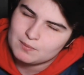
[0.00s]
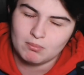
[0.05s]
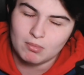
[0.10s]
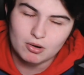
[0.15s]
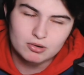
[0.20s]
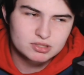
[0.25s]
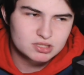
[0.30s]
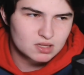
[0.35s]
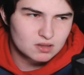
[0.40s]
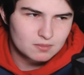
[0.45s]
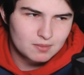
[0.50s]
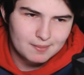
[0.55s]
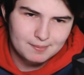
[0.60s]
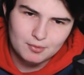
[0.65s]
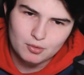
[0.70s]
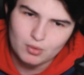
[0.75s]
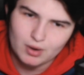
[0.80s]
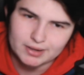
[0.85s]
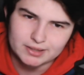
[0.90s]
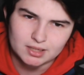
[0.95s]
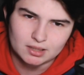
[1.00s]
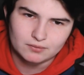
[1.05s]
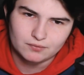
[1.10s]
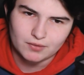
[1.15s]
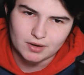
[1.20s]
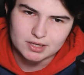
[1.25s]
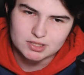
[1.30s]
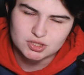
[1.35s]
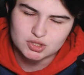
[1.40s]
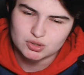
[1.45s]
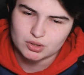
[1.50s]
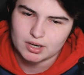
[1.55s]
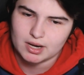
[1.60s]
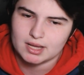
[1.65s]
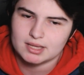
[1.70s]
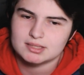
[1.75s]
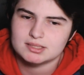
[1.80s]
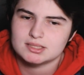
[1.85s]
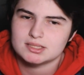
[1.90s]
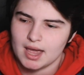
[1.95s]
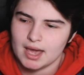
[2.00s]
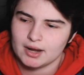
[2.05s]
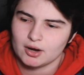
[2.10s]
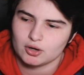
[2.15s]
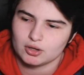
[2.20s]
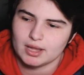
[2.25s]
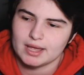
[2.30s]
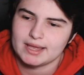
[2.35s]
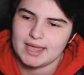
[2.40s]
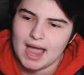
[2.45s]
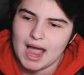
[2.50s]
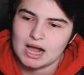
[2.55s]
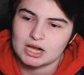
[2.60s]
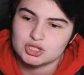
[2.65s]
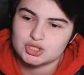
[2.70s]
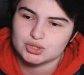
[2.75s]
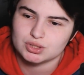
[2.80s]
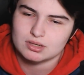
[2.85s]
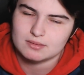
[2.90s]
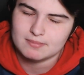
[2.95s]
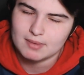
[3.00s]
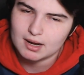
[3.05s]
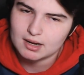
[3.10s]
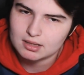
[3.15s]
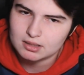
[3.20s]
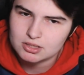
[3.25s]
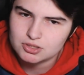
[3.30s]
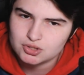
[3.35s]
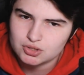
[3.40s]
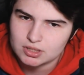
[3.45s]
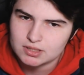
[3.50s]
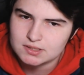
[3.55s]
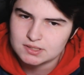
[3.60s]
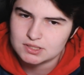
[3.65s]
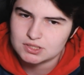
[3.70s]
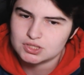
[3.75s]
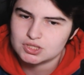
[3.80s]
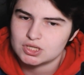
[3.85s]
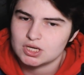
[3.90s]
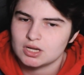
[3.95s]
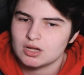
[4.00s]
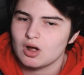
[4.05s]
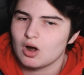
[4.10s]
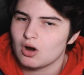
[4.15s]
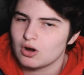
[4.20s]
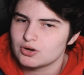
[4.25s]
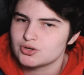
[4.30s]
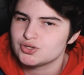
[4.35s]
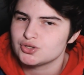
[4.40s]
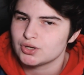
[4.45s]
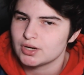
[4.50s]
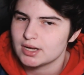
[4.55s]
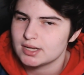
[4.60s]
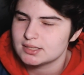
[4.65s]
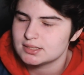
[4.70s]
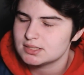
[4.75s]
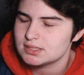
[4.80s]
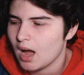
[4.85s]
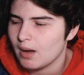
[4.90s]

most of the people who identify as trans and are like actually medically transitioning are trans.